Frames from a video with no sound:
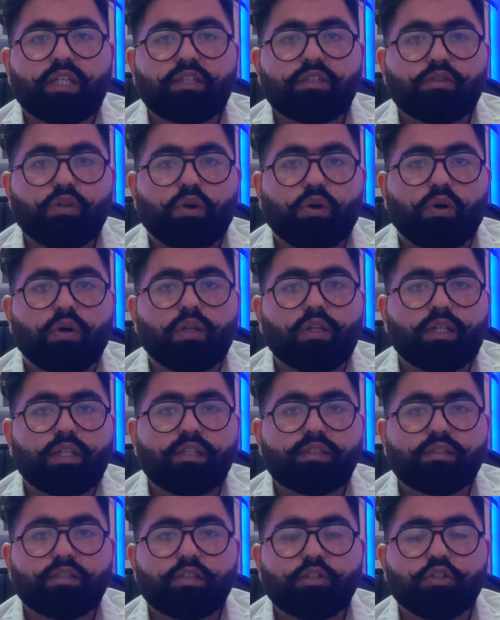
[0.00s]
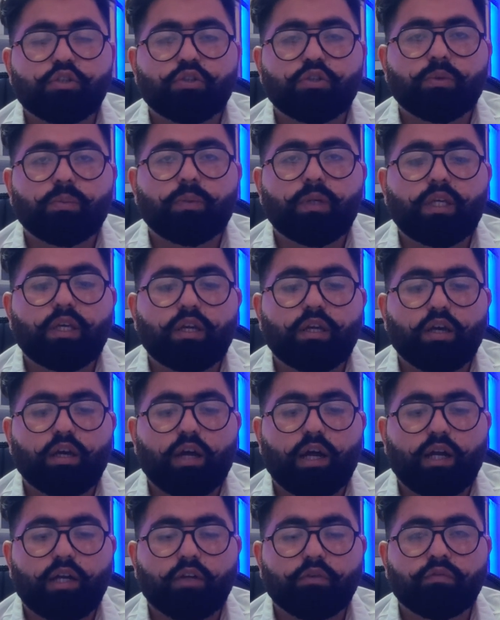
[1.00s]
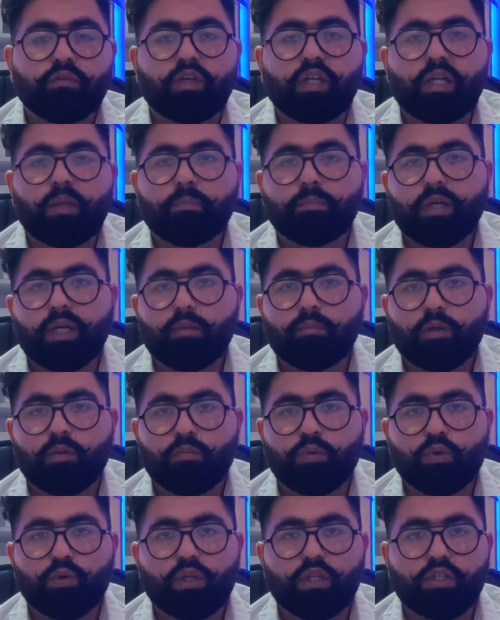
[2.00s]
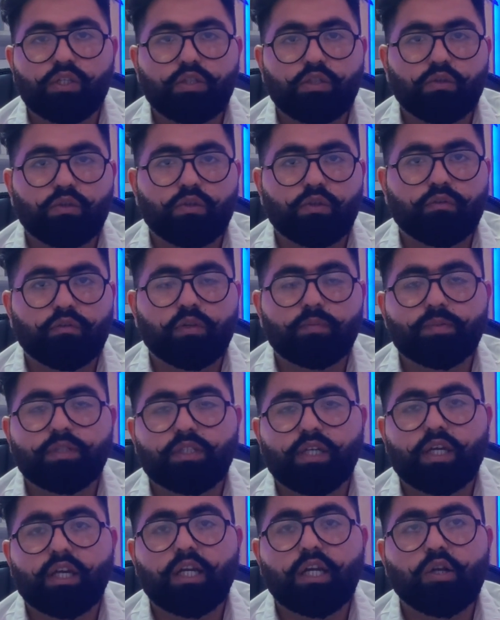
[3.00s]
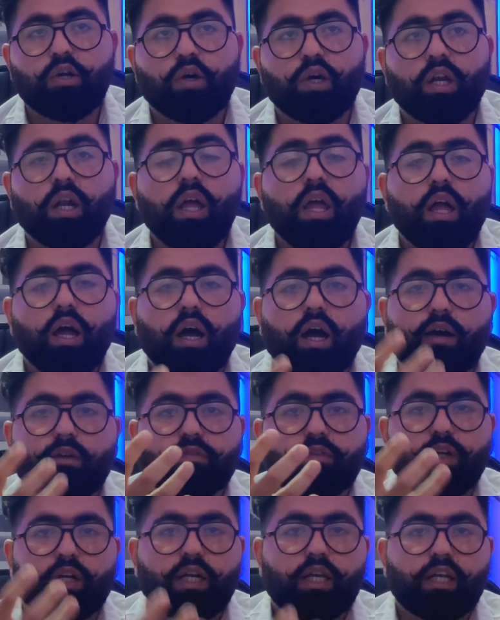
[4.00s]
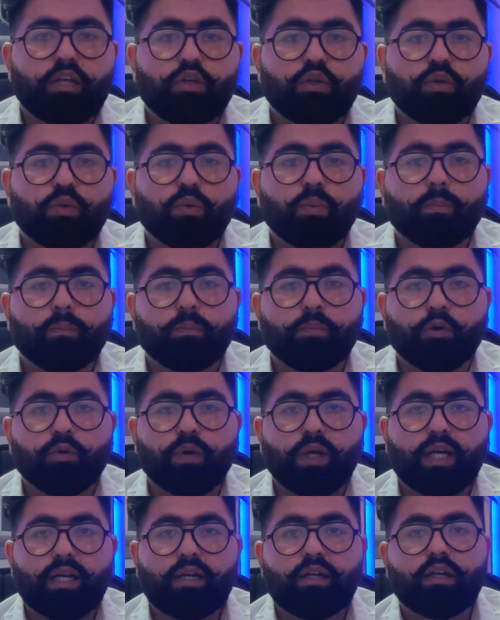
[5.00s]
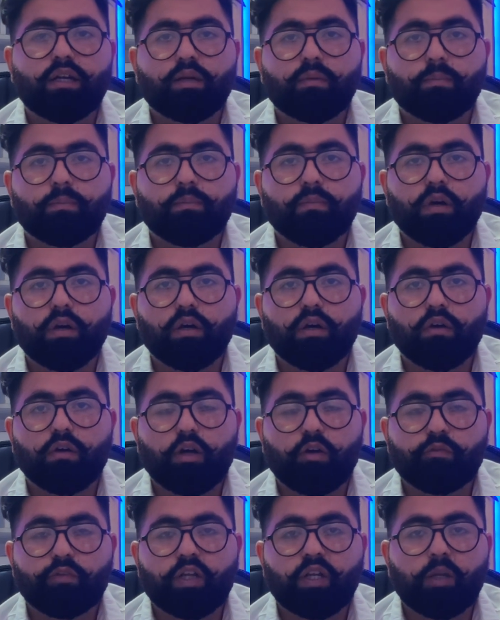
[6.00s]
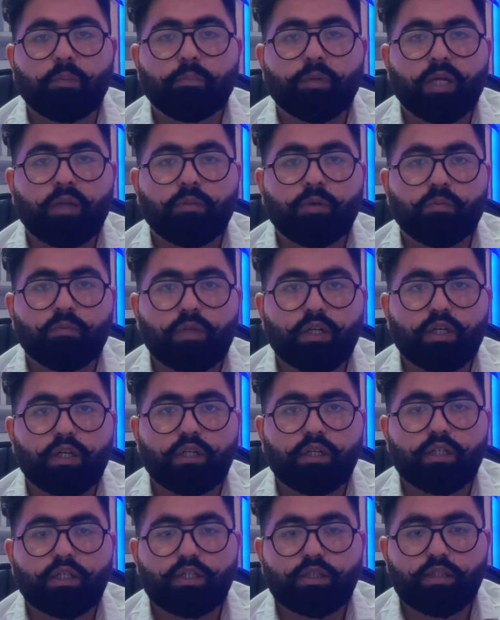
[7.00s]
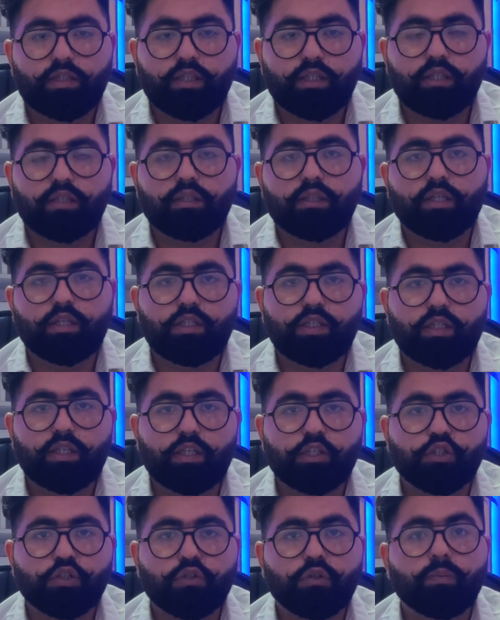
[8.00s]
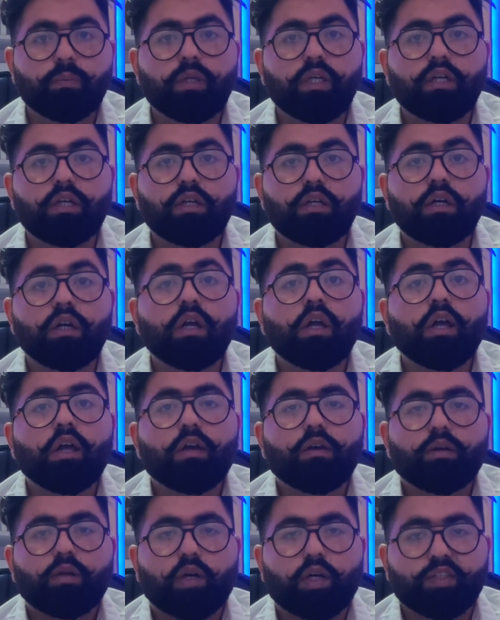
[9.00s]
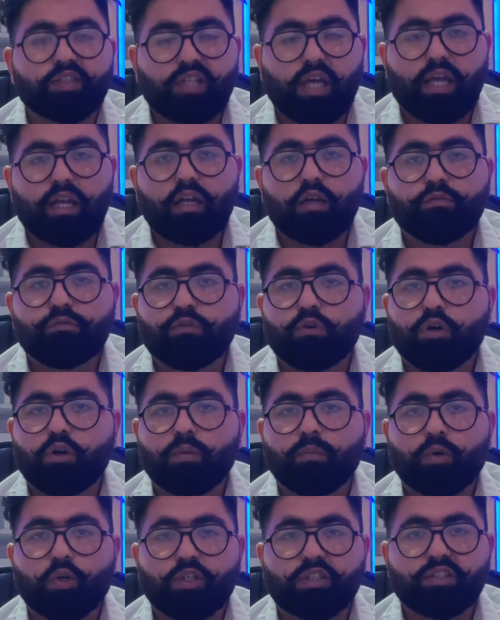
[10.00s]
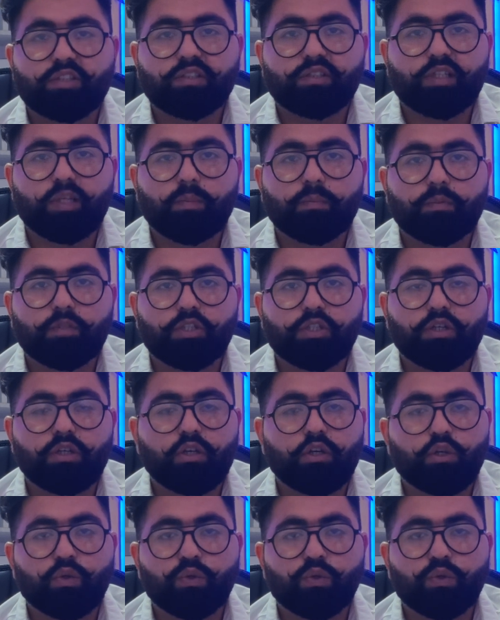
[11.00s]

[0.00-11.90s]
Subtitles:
all these things should be at a very premium location on the website, or after like you provide a very premium content, and then there should be a sign up form or a subscription